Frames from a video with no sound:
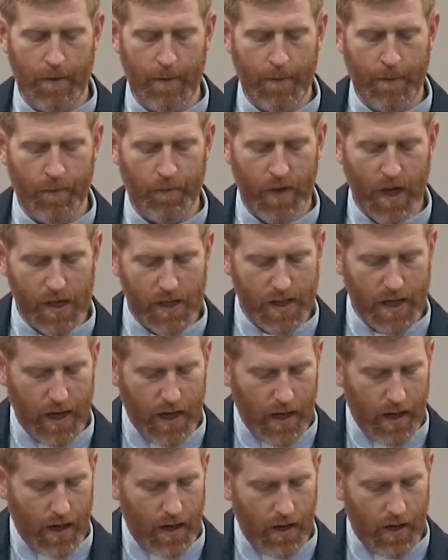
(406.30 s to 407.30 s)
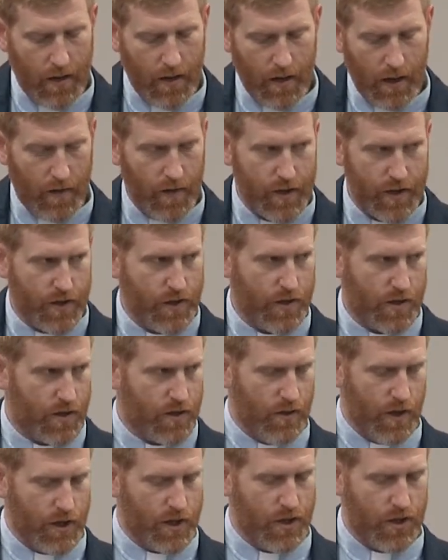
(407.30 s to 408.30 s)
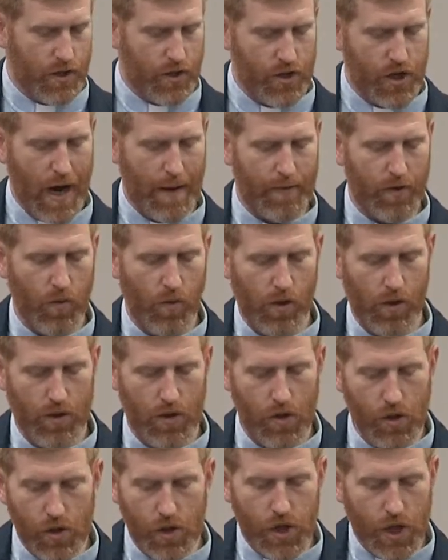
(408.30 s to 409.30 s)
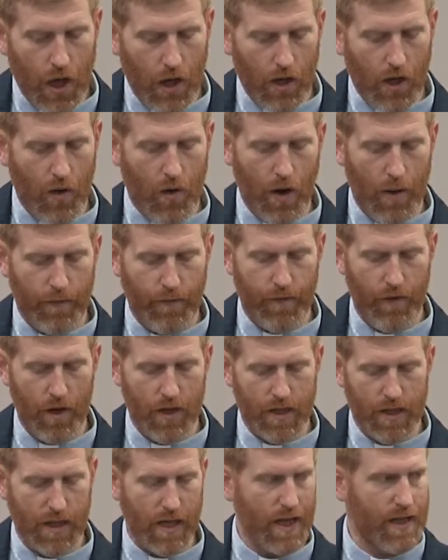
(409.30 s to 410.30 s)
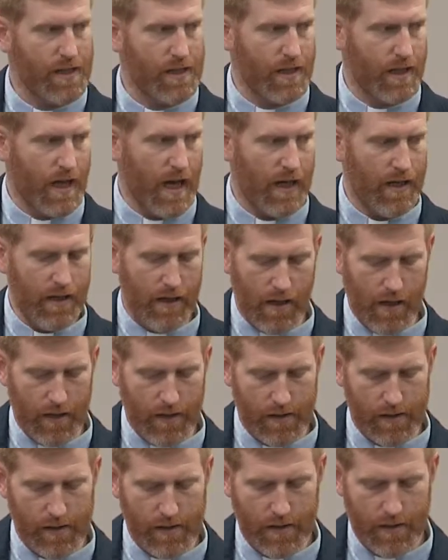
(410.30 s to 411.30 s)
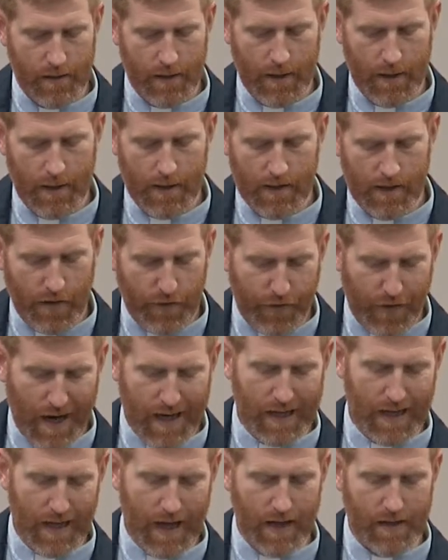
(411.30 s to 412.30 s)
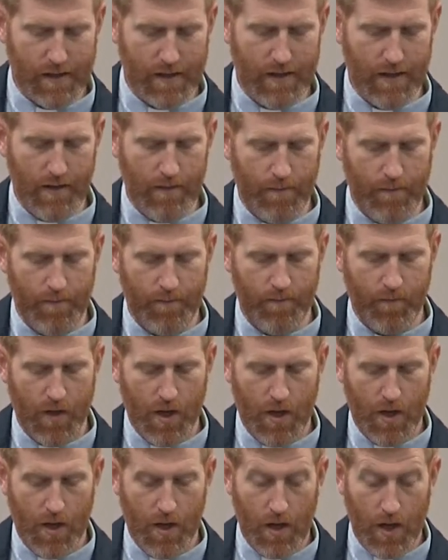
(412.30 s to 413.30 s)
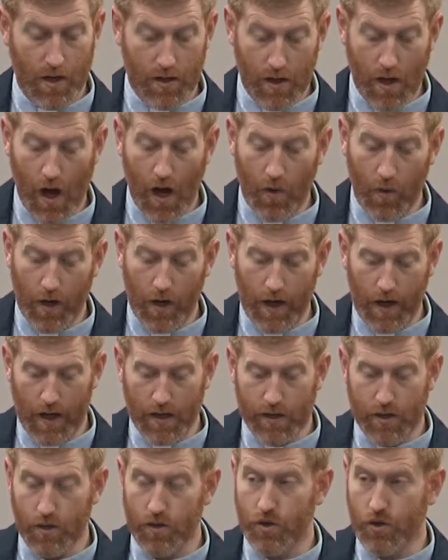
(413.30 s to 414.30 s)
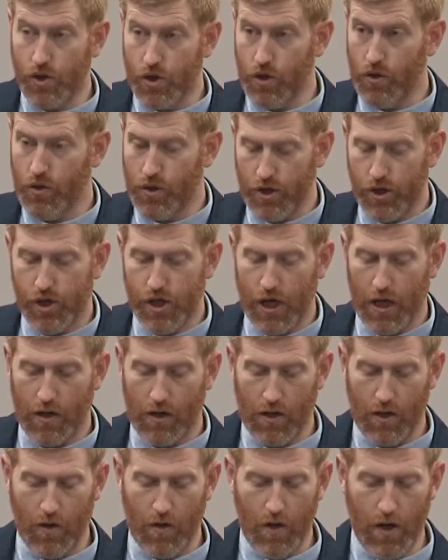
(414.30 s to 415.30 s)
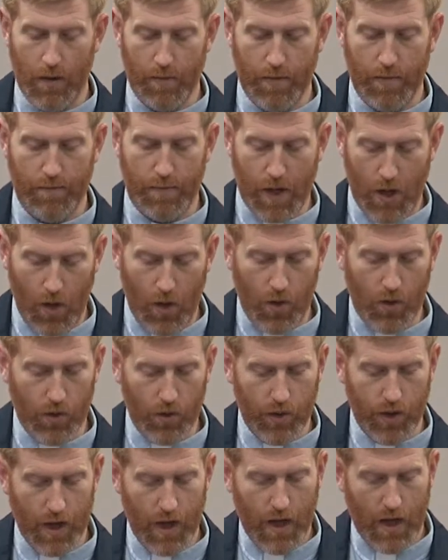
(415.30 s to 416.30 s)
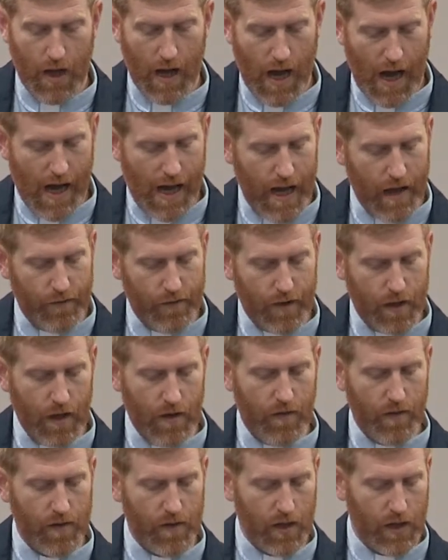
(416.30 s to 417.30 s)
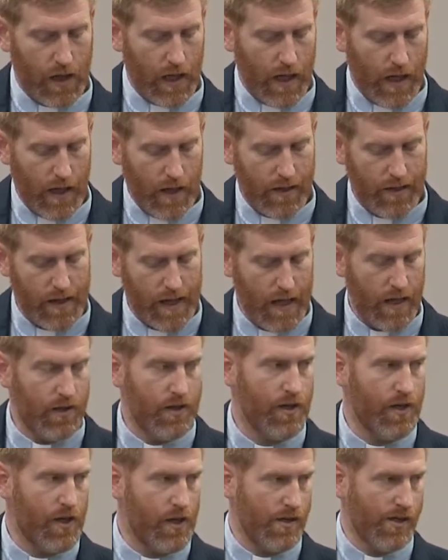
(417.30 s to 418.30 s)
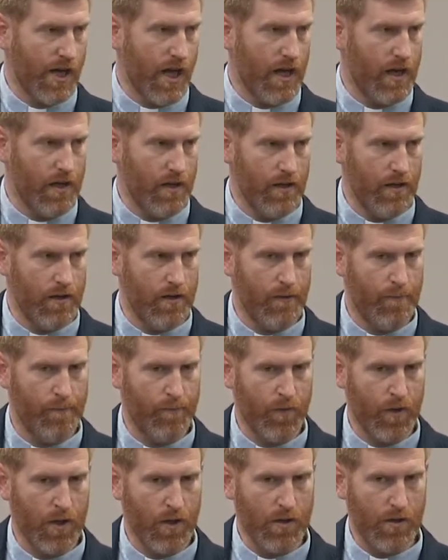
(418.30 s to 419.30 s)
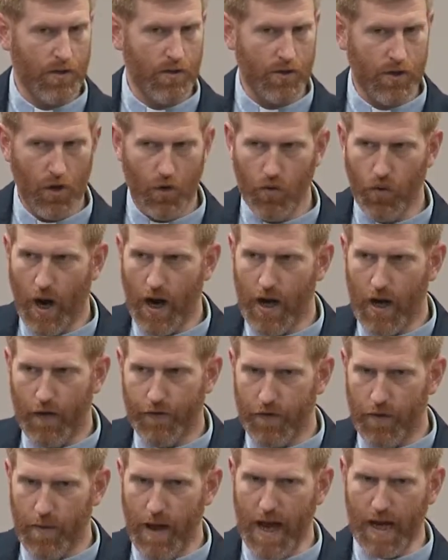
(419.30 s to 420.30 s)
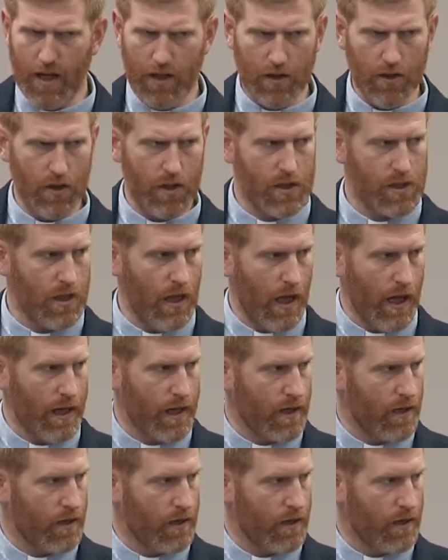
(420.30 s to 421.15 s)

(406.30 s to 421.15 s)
They say, and this is in chapter 1, who shall go up for us against the Canaanites to fight against them? And Yahweh answers, Judah shall go up. Behold, I have given the land into his hand. So right off the bat, it looks like